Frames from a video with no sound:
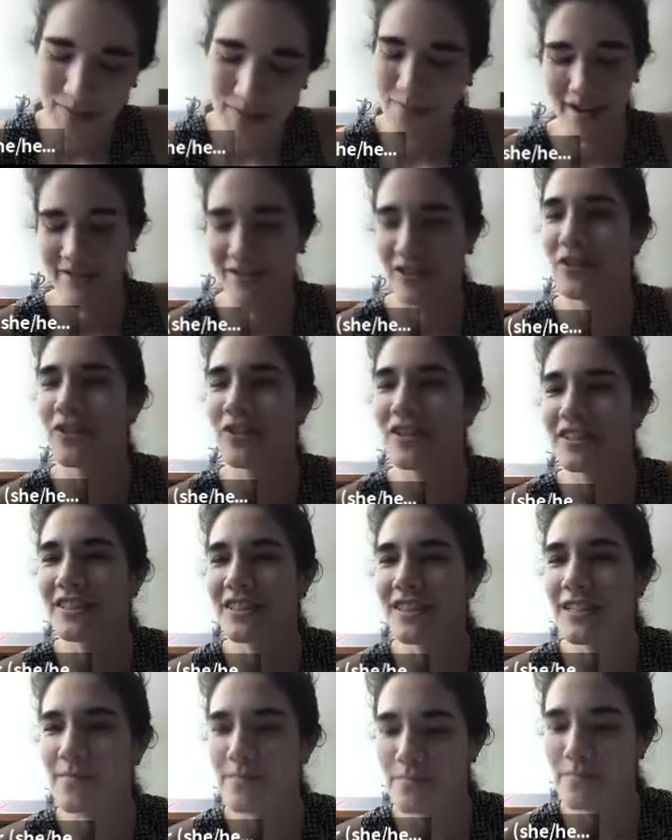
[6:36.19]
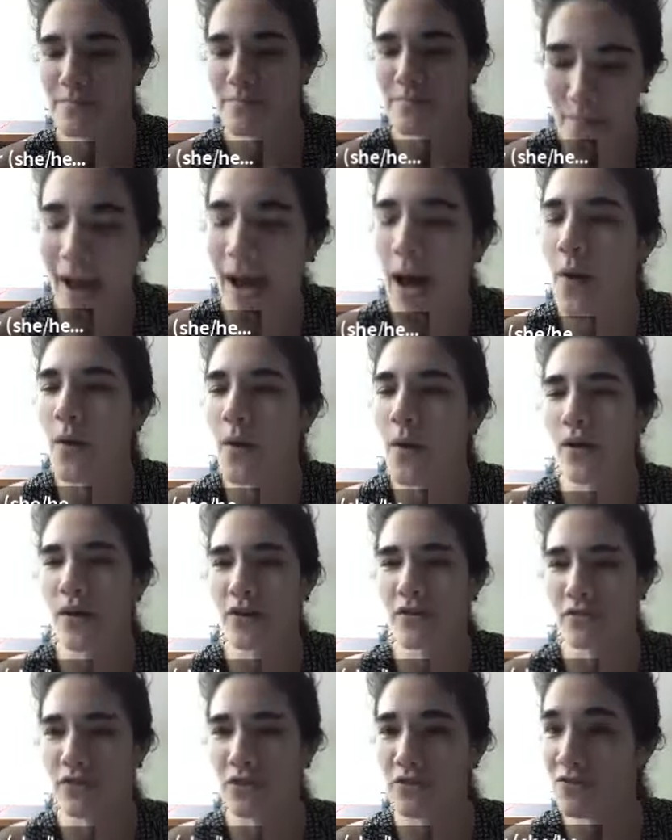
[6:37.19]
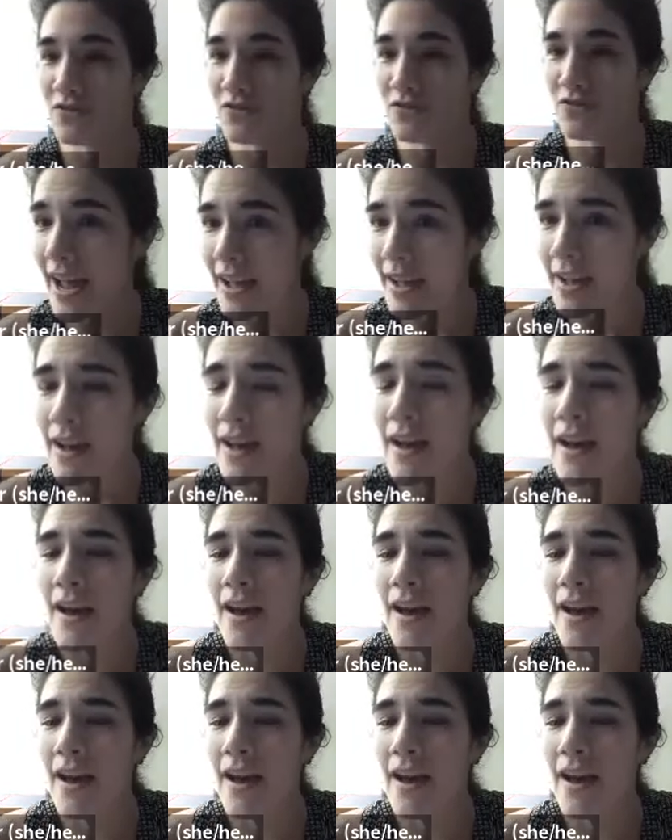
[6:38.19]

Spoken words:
Patrick Orson, Mark Powell, and Aru Ray.